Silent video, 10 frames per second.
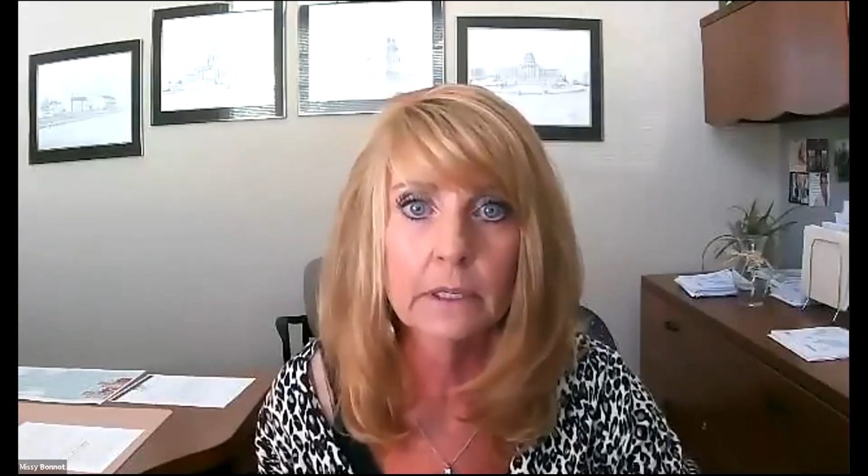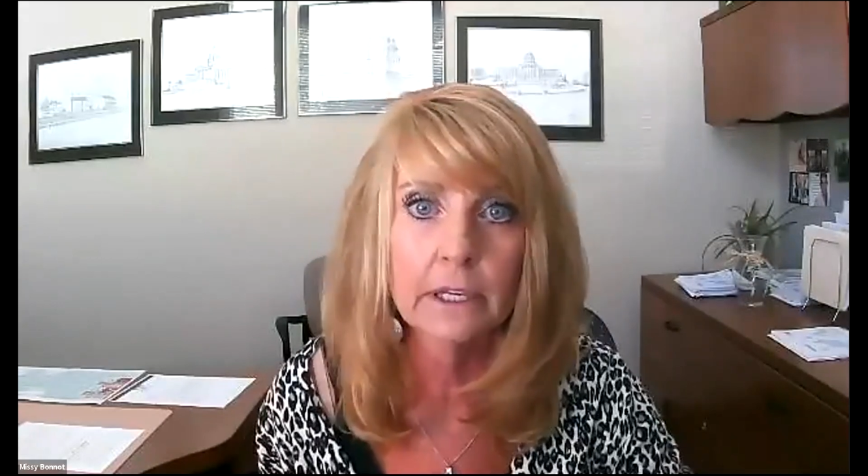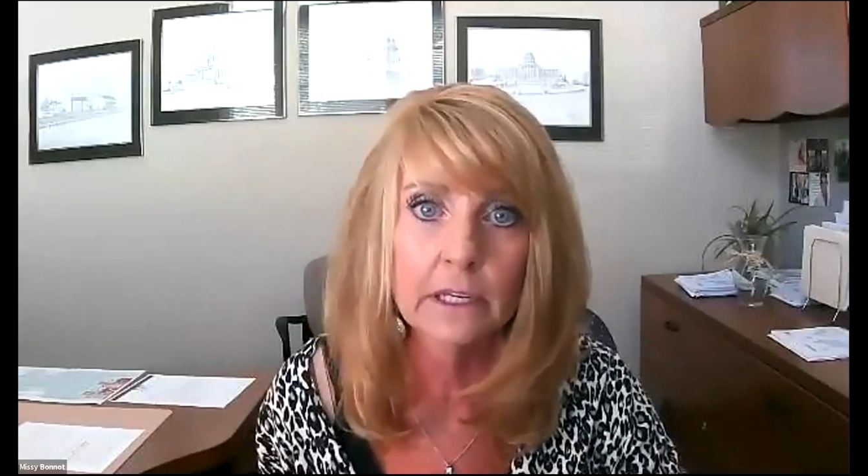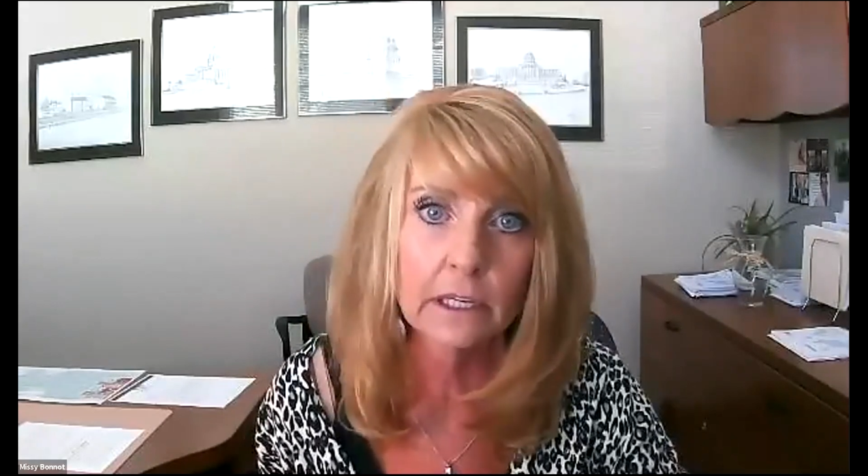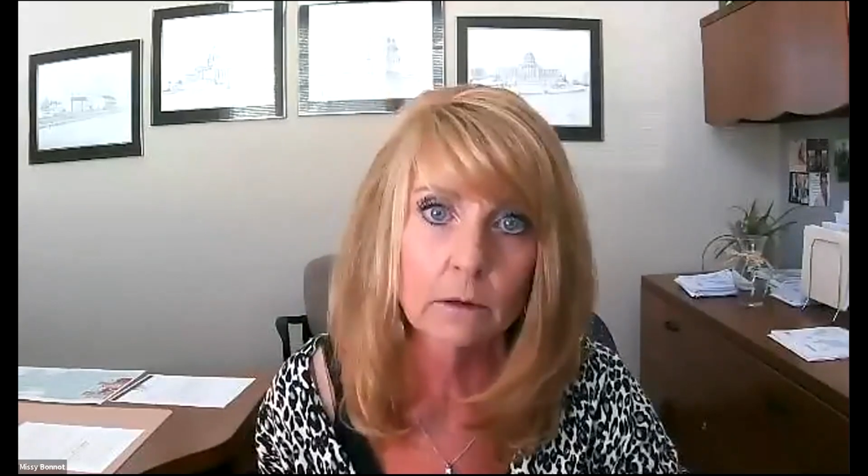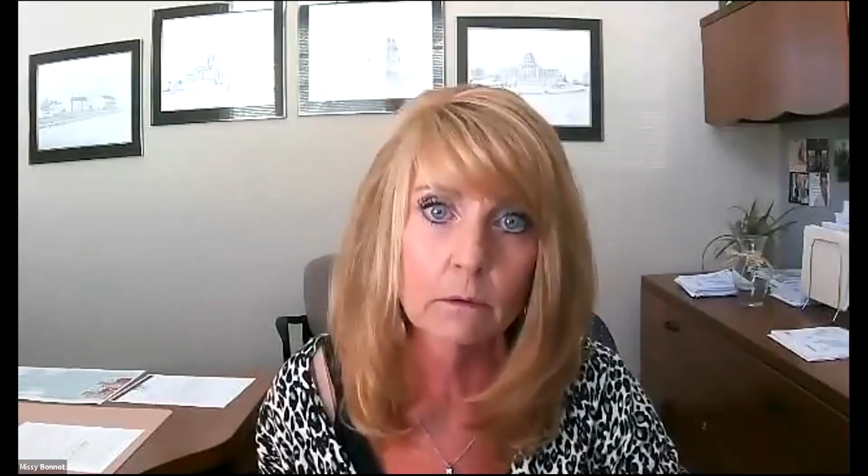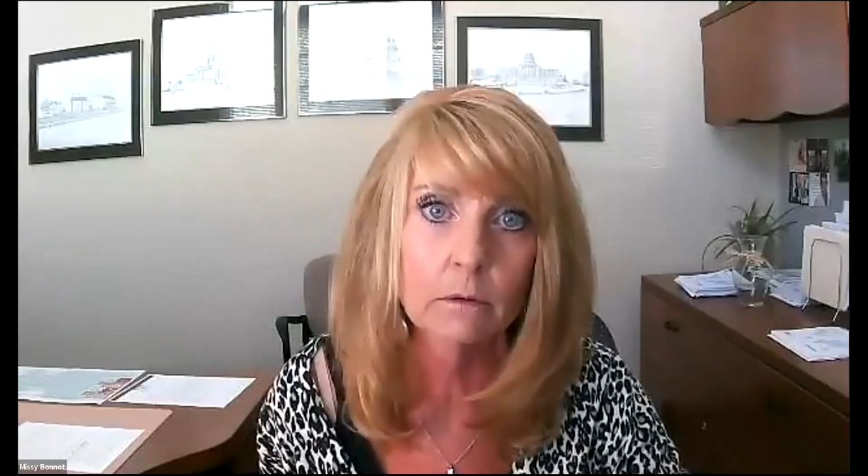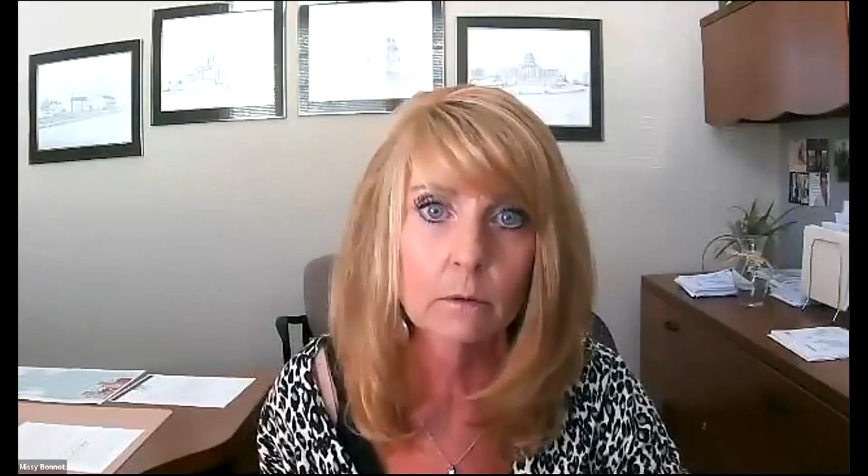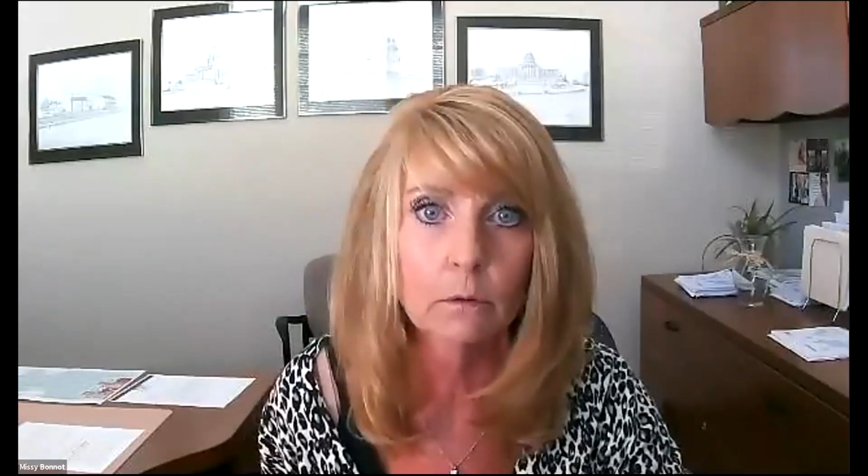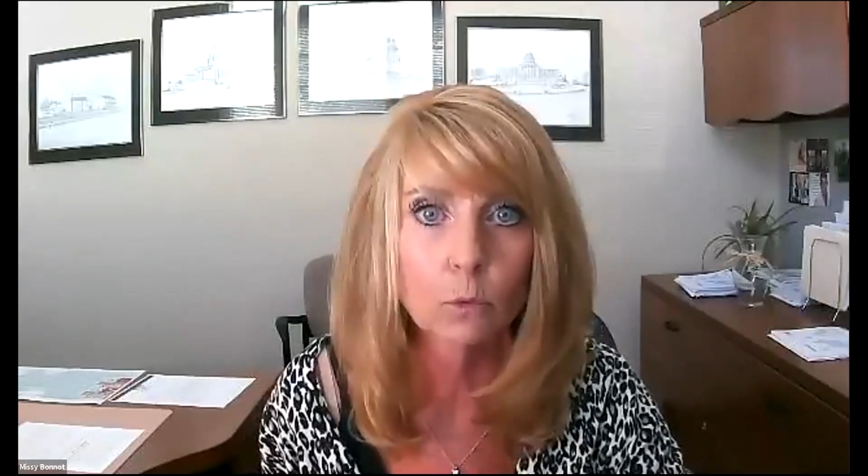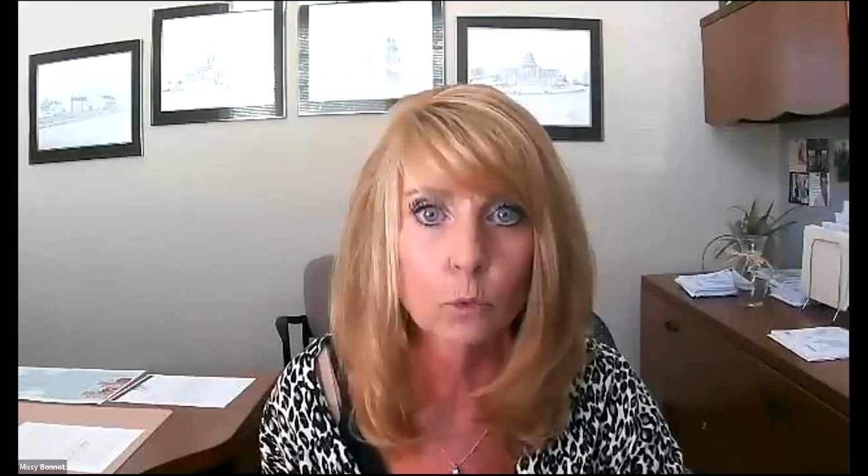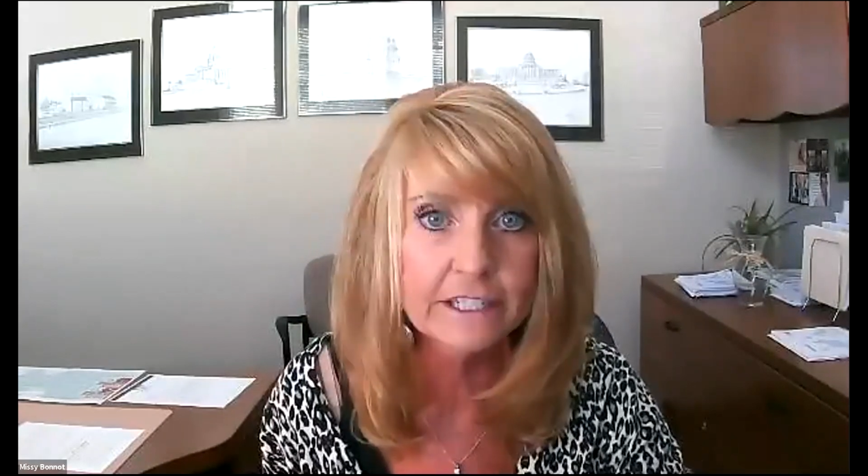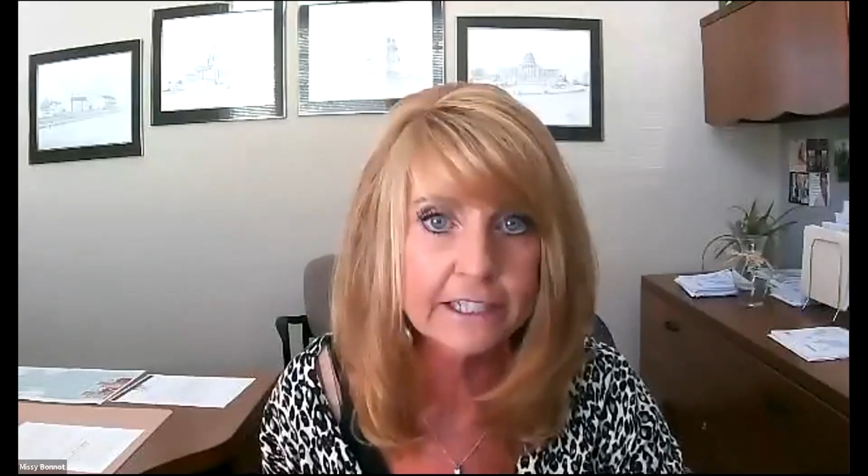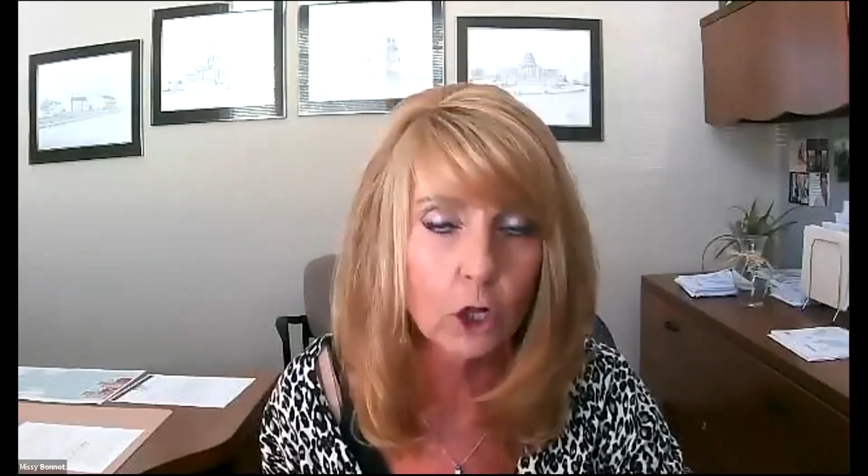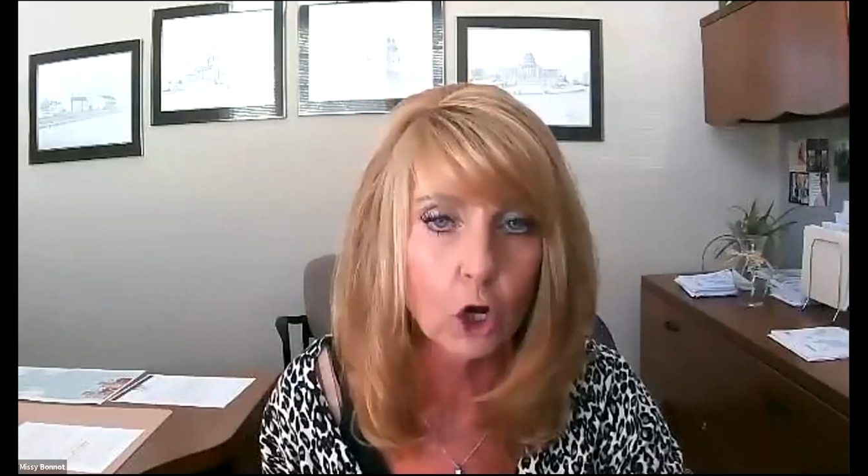getting
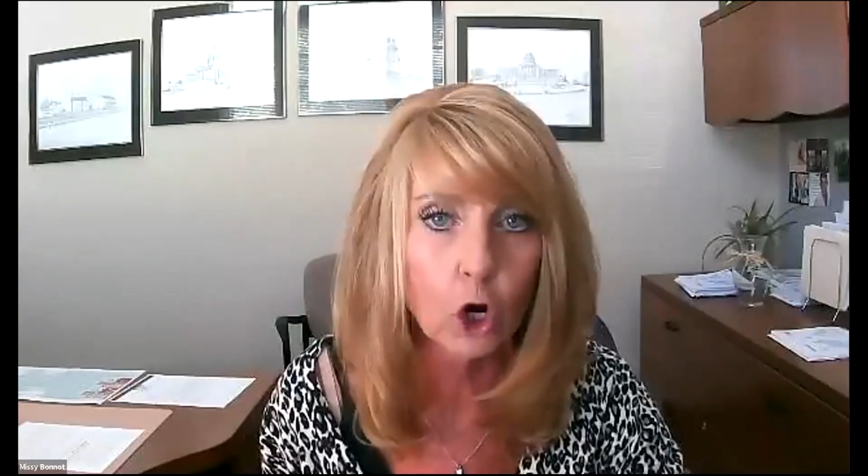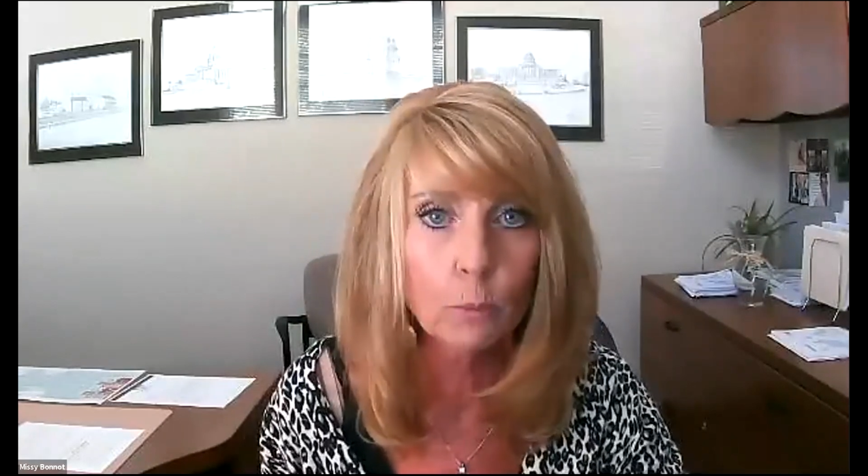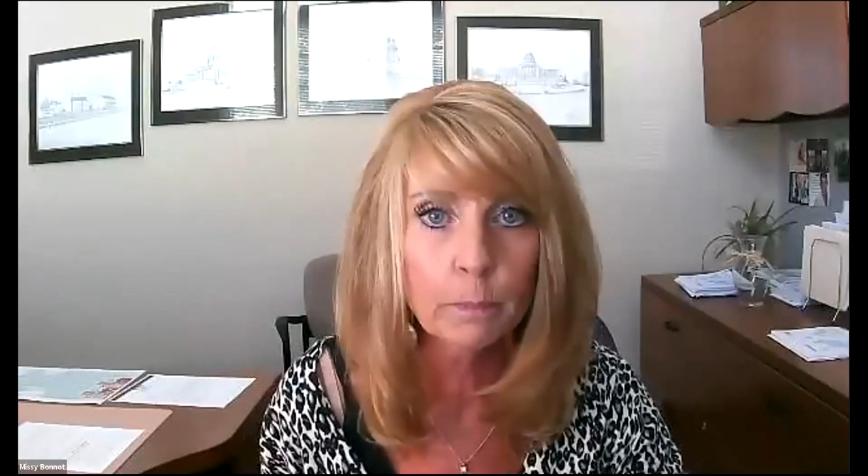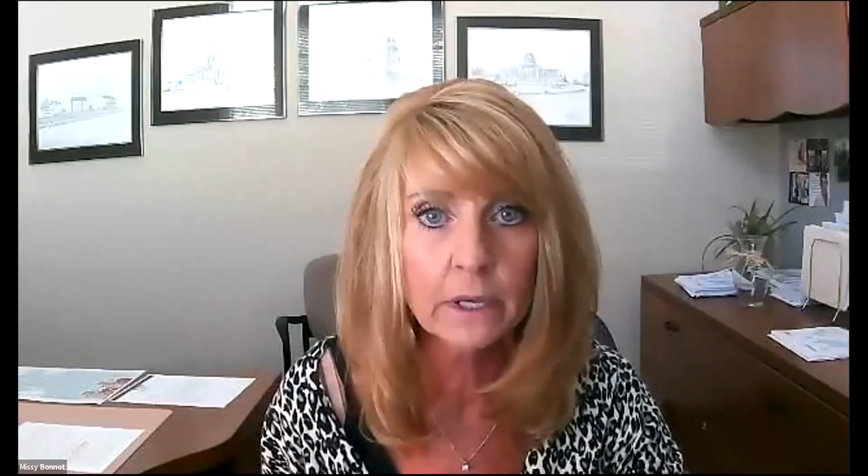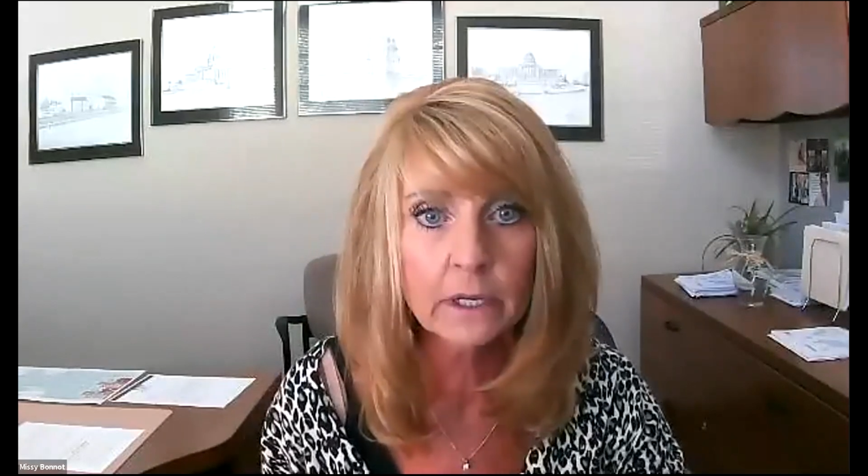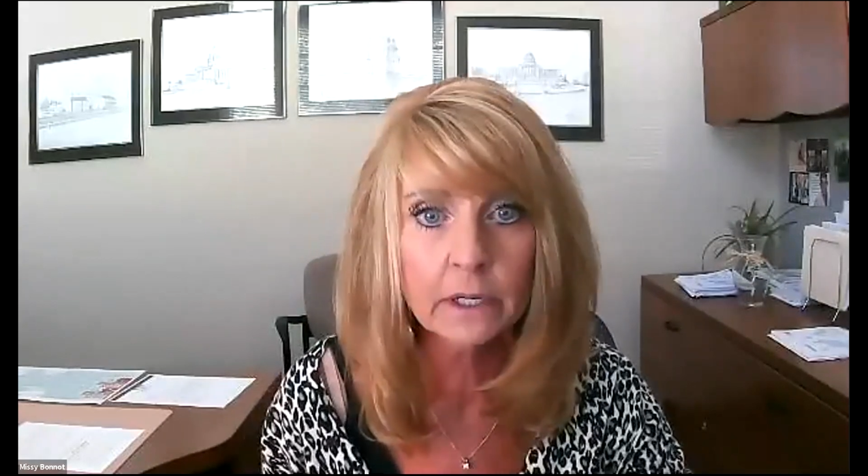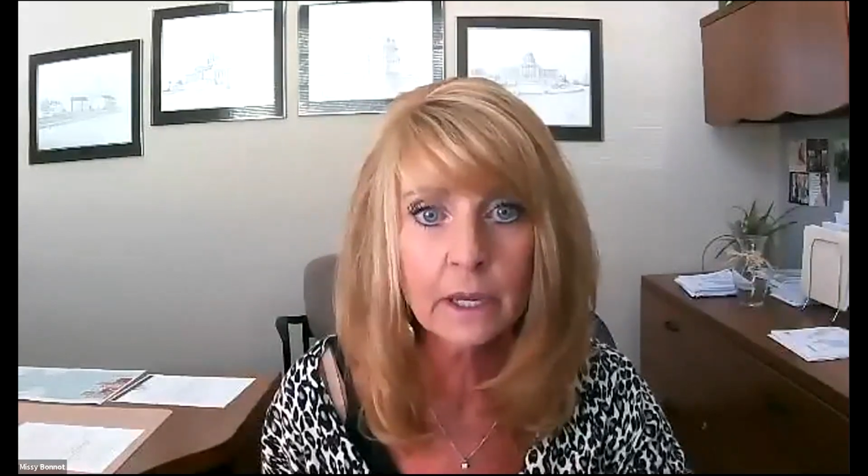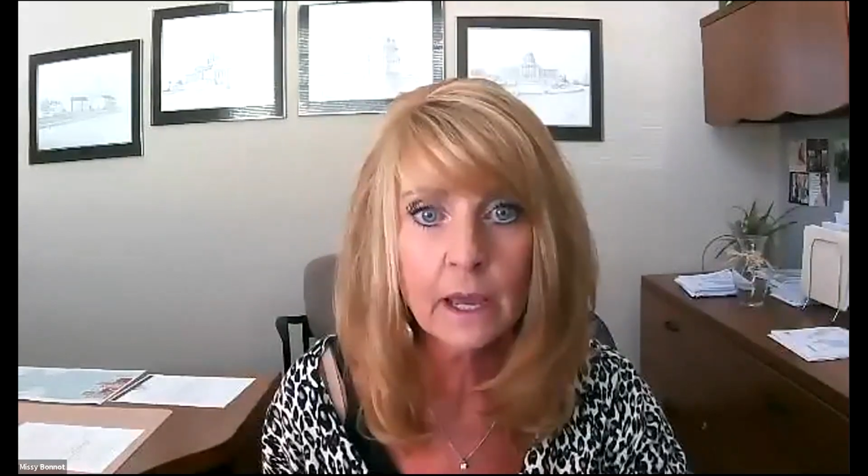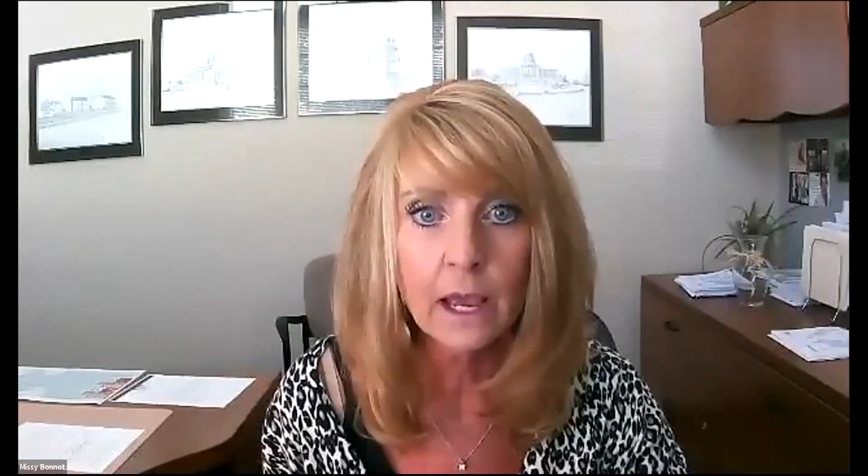retail open.